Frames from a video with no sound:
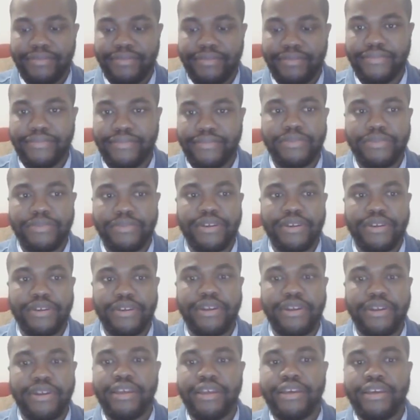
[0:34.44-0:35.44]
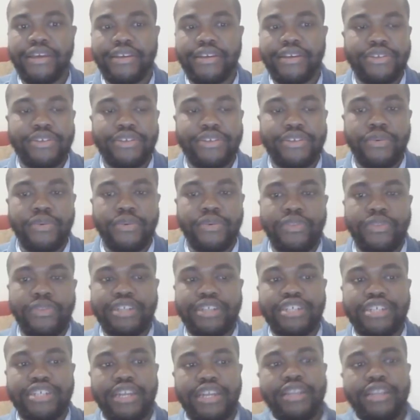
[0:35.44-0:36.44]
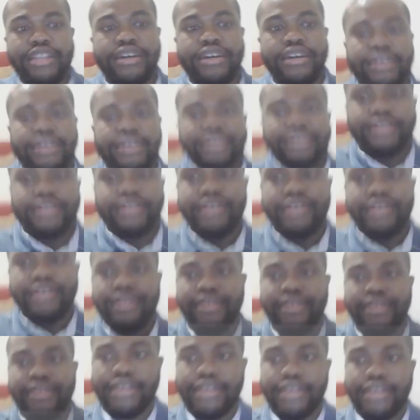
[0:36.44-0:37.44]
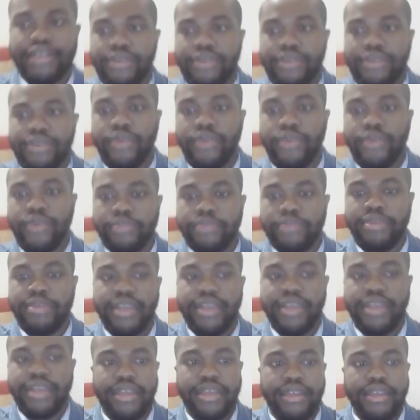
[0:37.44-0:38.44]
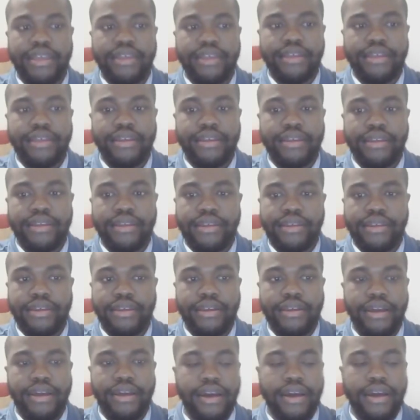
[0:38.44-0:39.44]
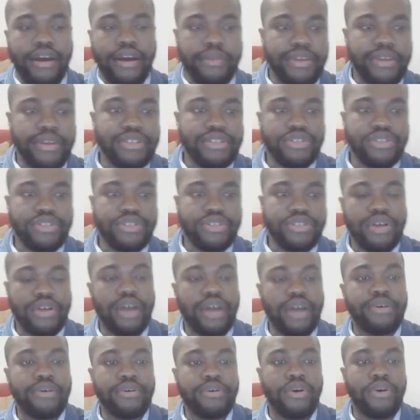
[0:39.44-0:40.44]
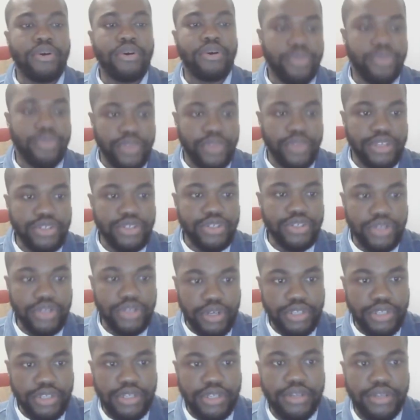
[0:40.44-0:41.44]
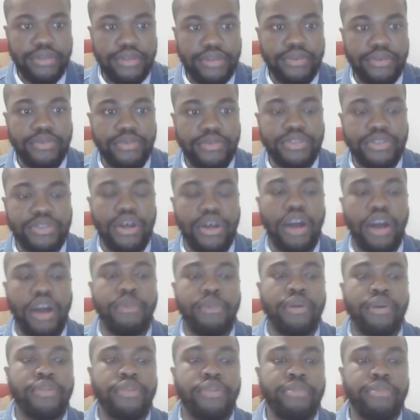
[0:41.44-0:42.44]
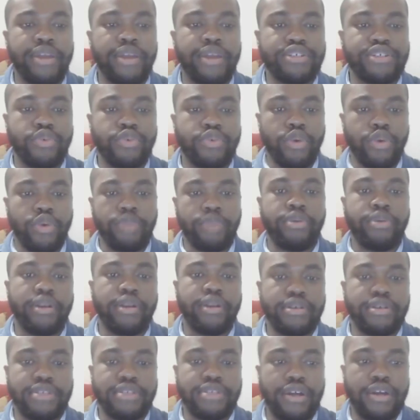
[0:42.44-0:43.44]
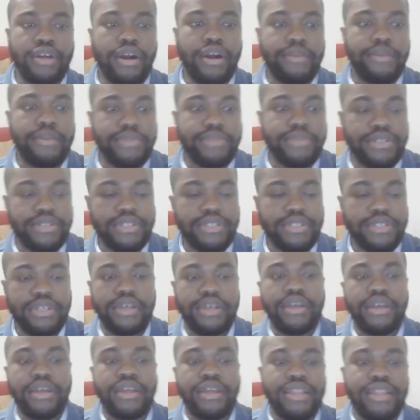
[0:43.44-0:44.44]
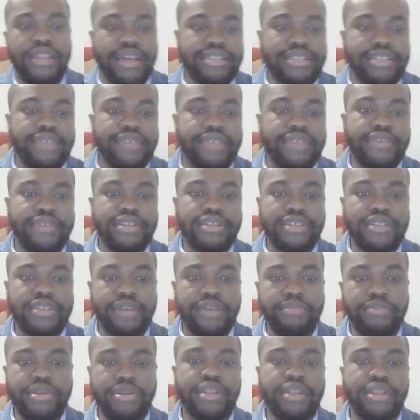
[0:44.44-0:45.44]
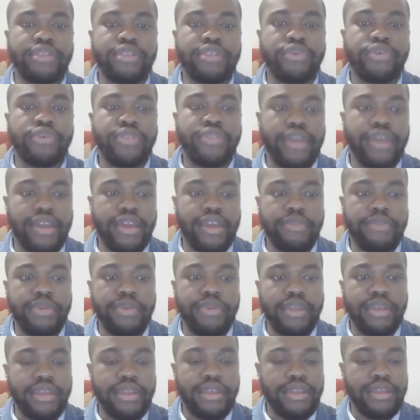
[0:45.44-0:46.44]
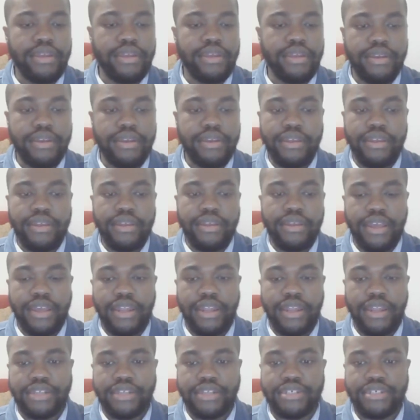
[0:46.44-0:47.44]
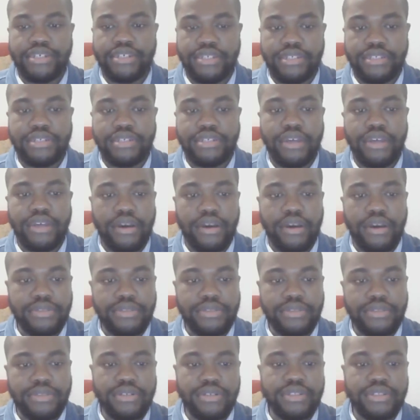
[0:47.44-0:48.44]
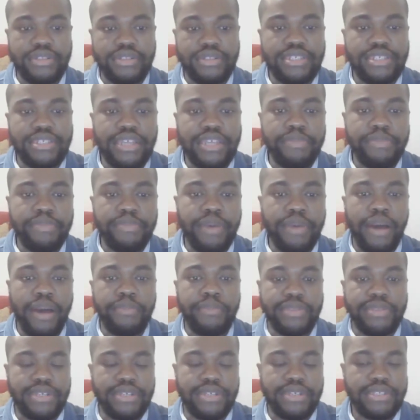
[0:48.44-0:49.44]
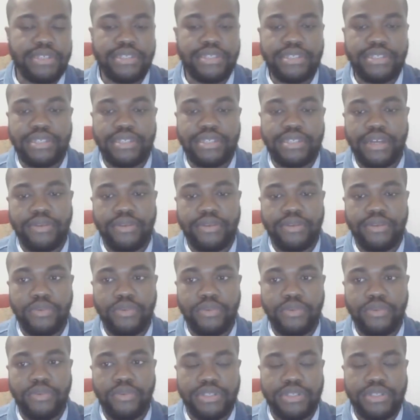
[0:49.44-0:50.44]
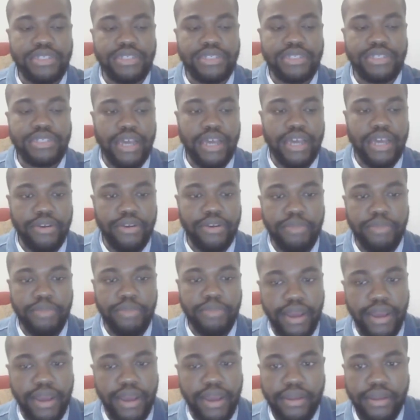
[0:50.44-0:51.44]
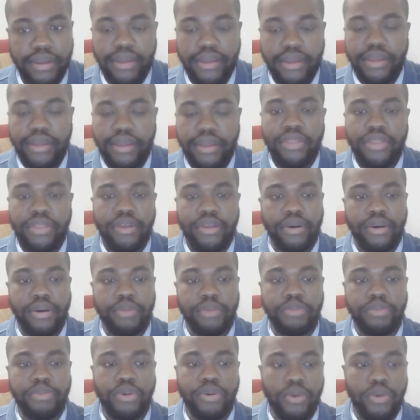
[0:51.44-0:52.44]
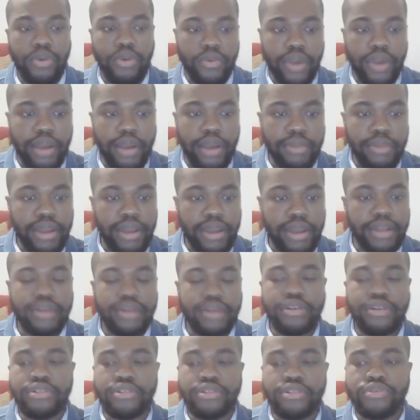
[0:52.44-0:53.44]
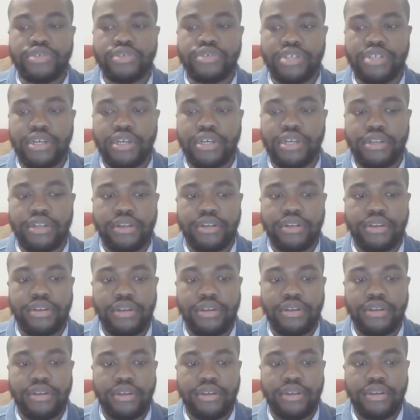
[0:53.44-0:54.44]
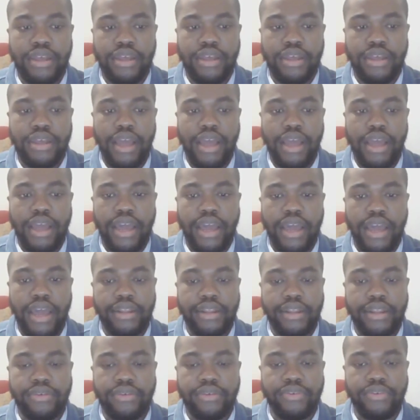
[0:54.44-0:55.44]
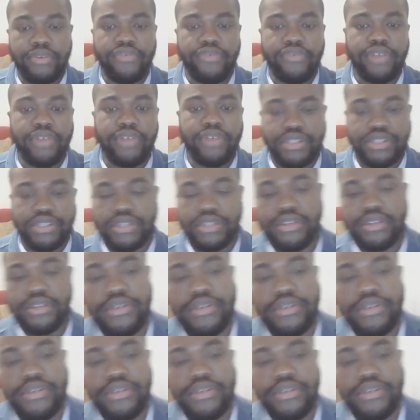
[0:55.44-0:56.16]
Oh, sorry. So the agenda will be I'll go through the introduction. We'll talk about the major work products accomplished, the activities completed during the APE, the connections to the SEEP competencies that was desired by the program, and conclusion and reflection.